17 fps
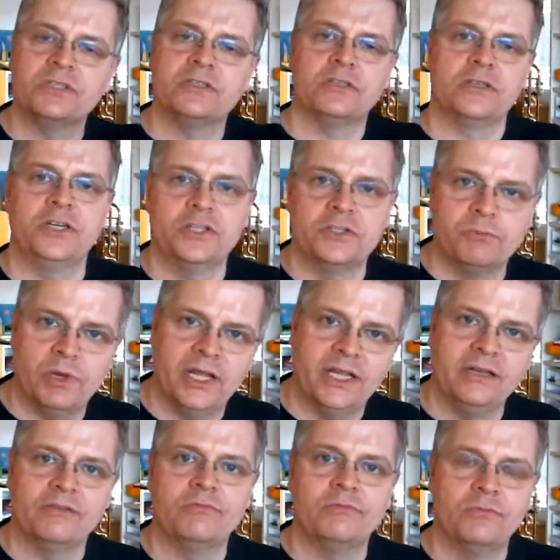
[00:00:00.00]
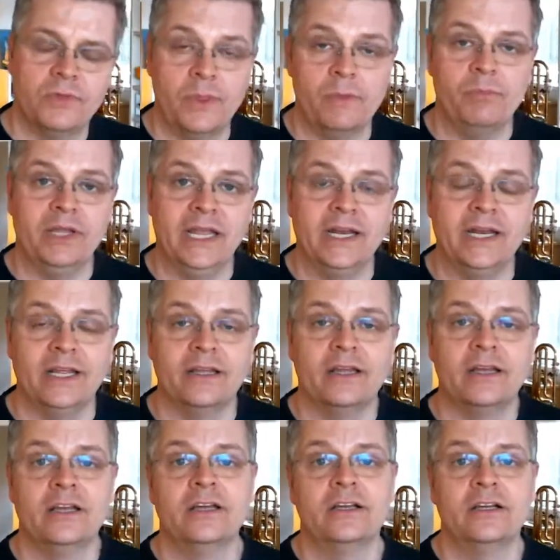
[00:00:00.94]
as I explained at the beginning
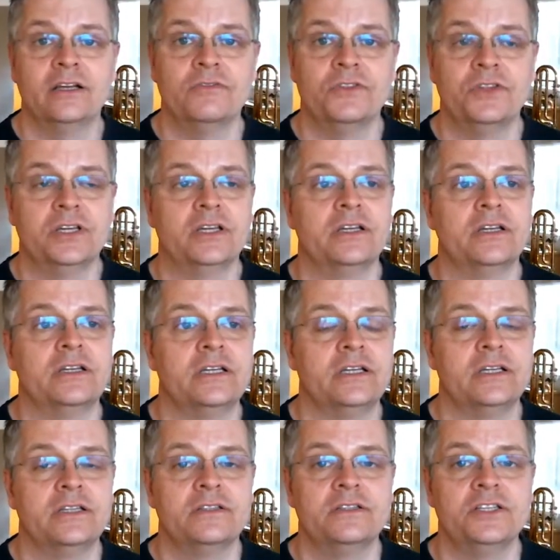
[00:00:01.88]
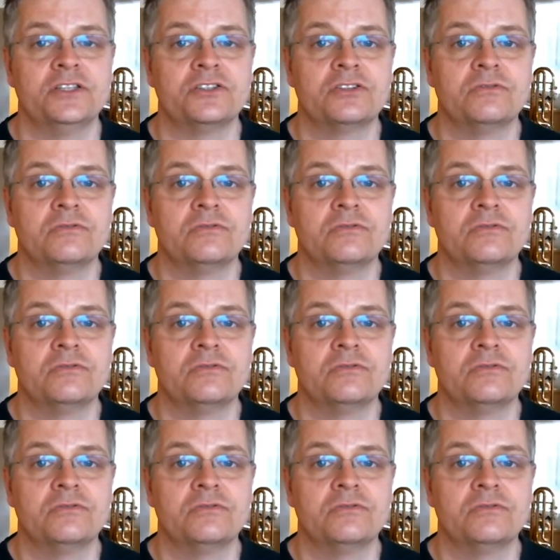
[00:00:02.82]
of this